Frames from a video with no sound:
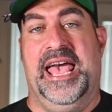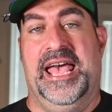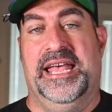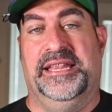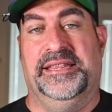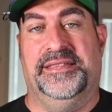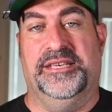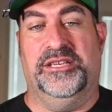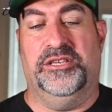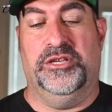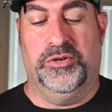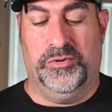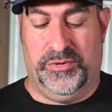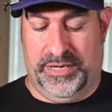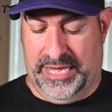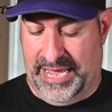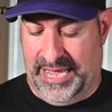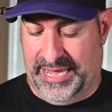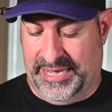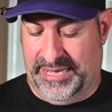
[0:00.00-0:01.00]
and the
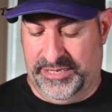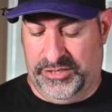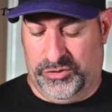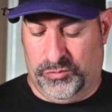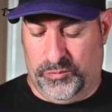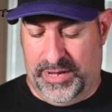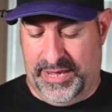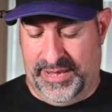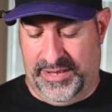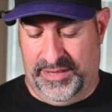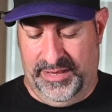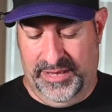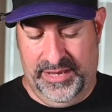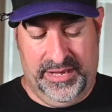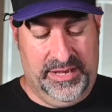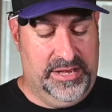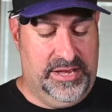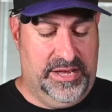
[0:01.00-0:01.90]
UK as well.